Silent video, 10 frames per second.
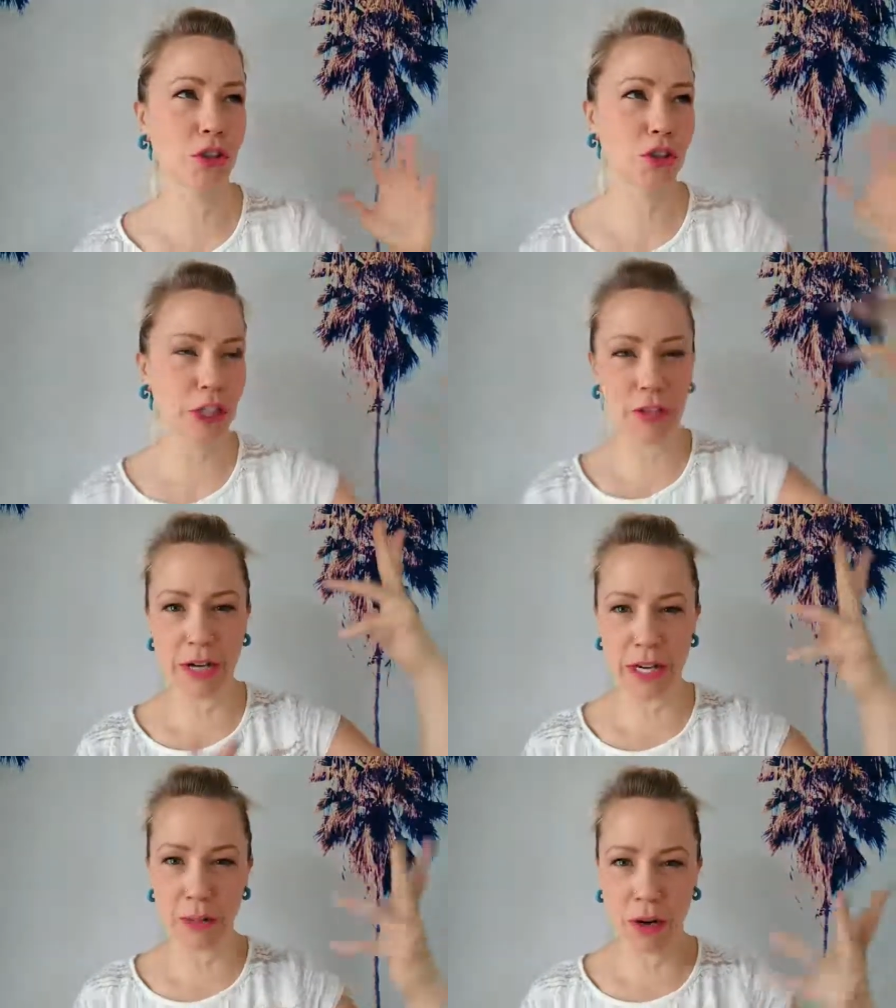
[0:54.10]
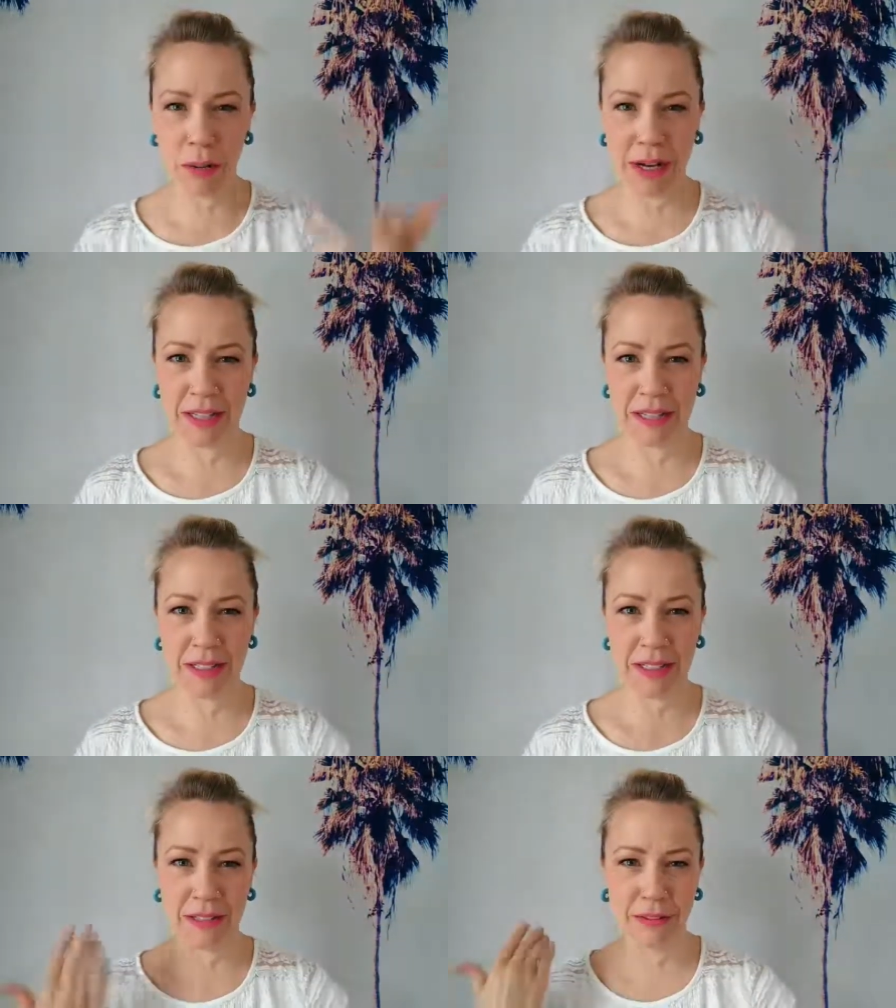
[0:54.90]
generating more
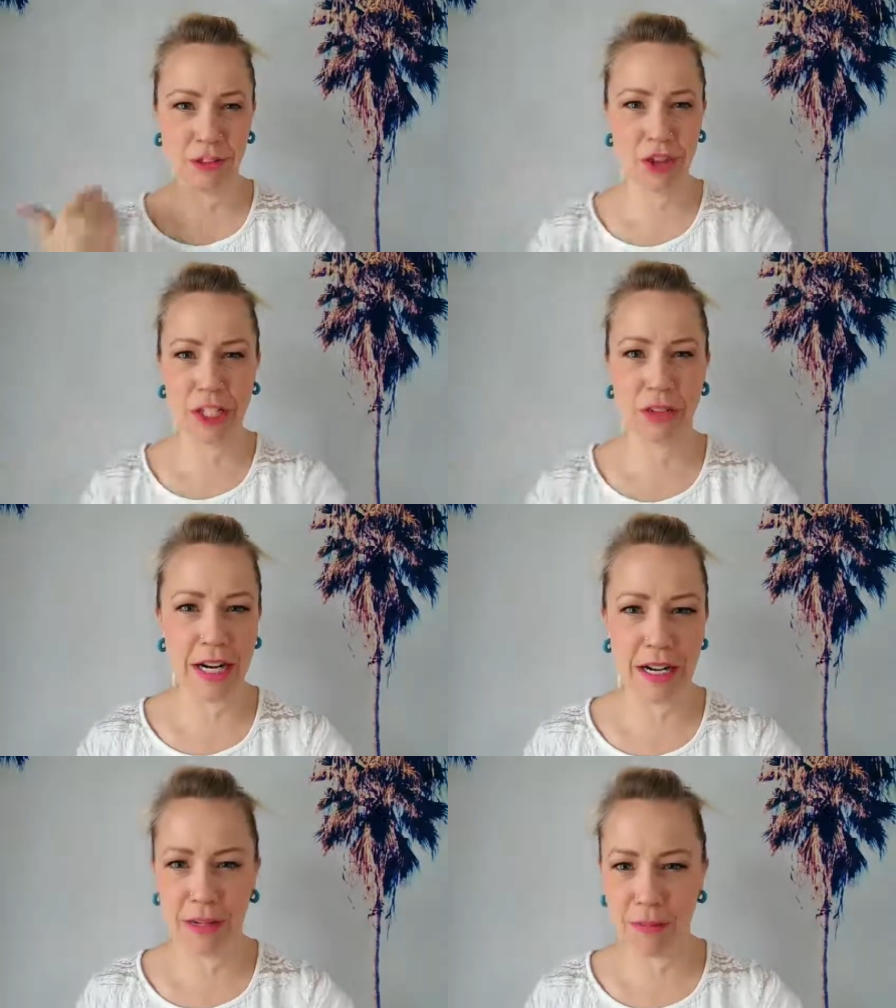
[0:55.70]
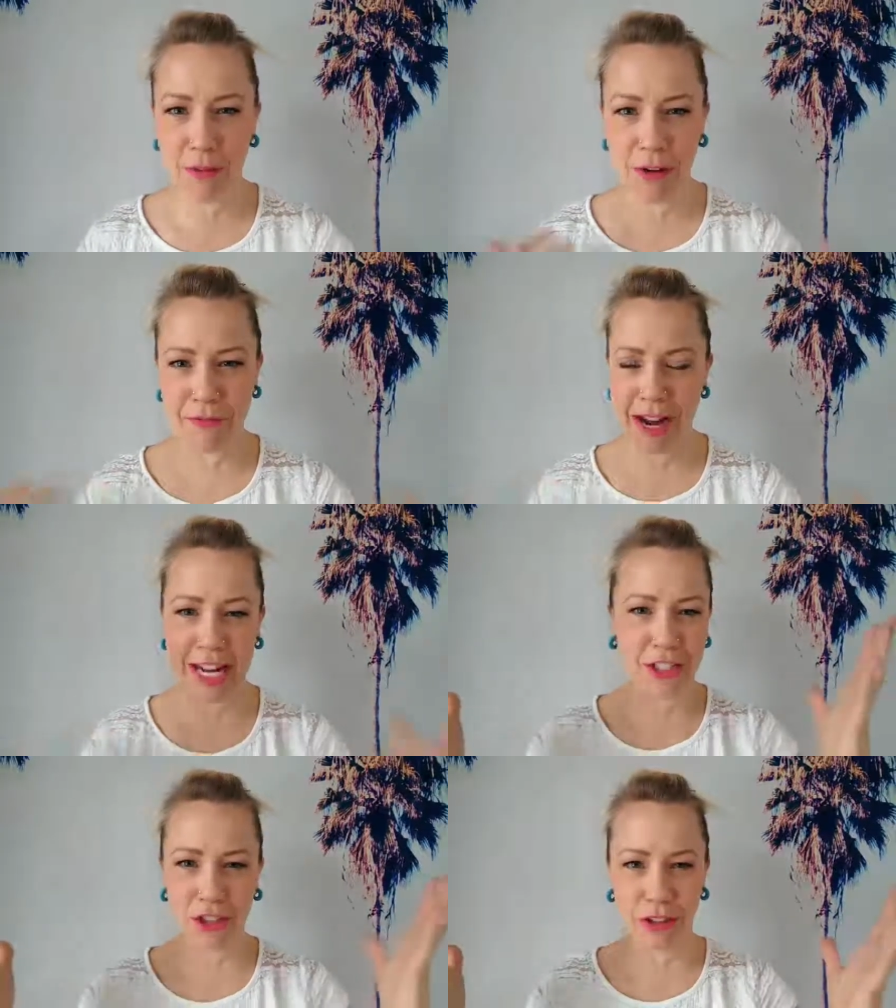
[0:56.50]
abundance and generating more
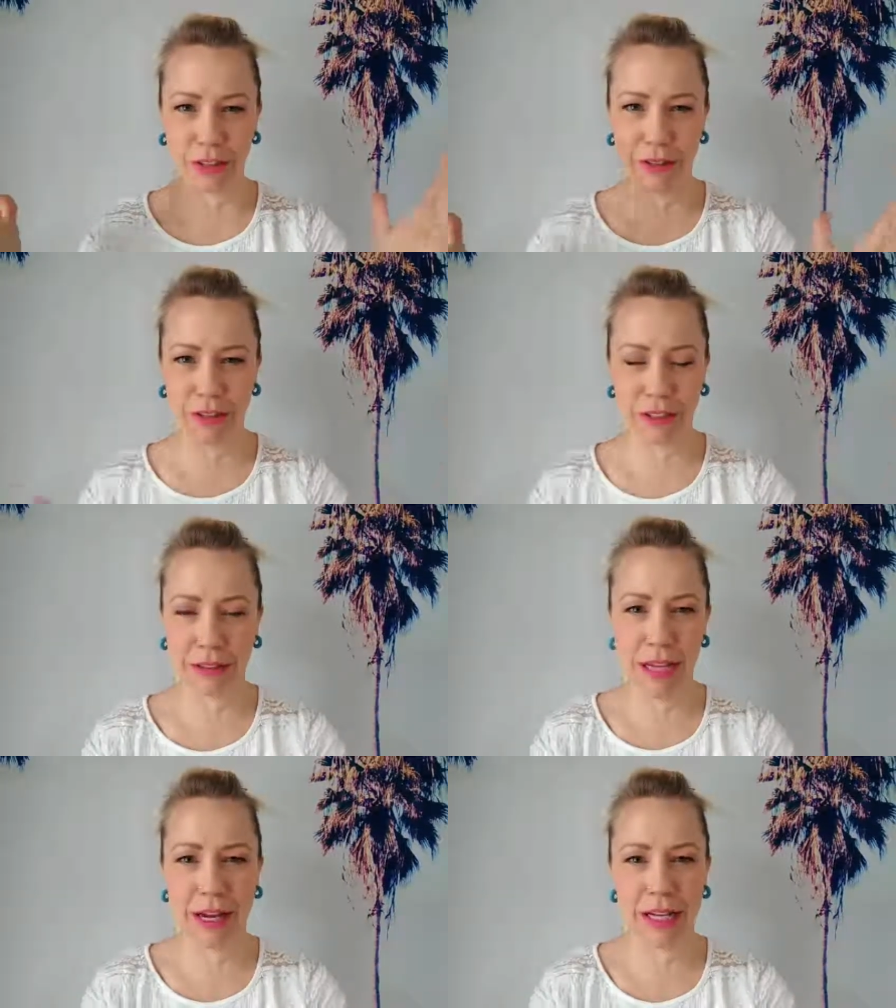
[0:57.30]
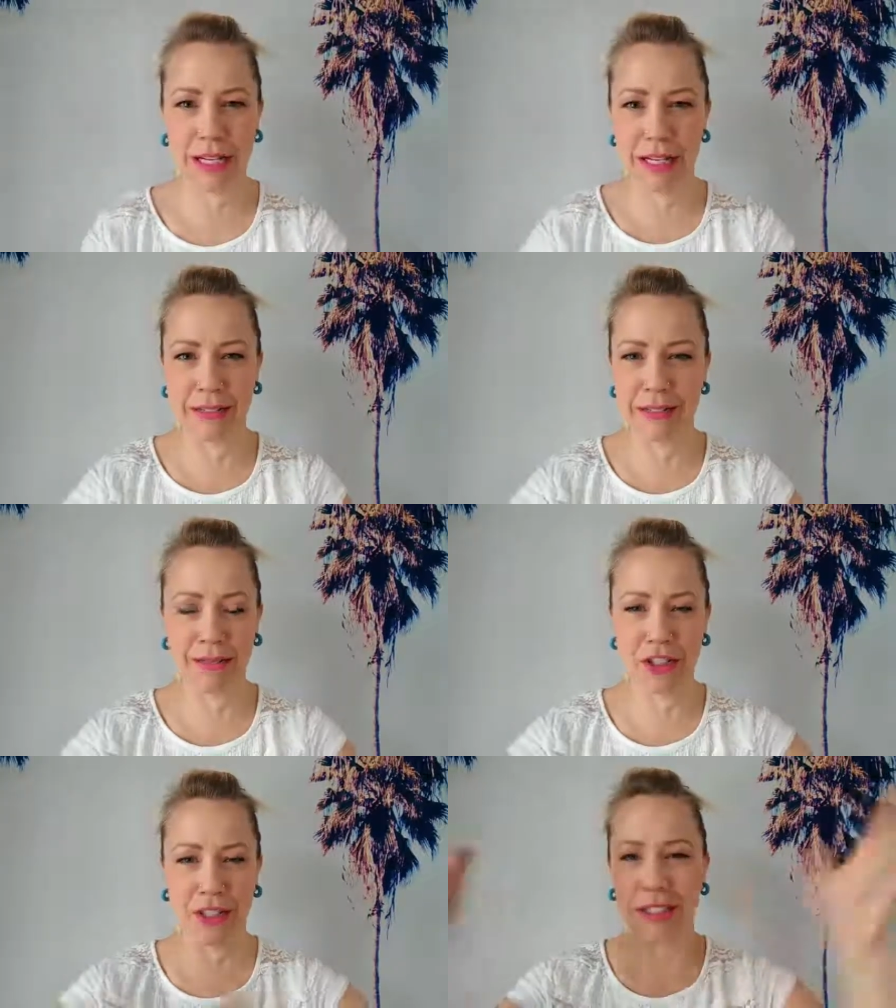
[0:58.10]
financial clarity and
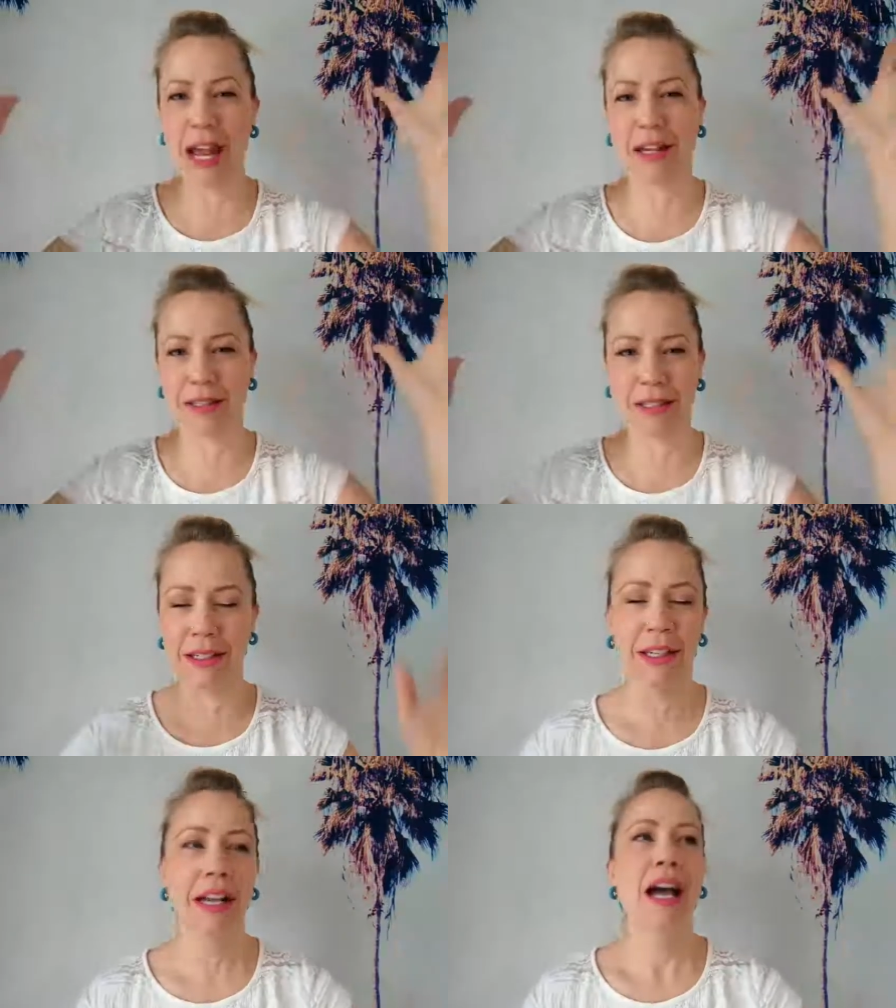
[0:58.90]
success. And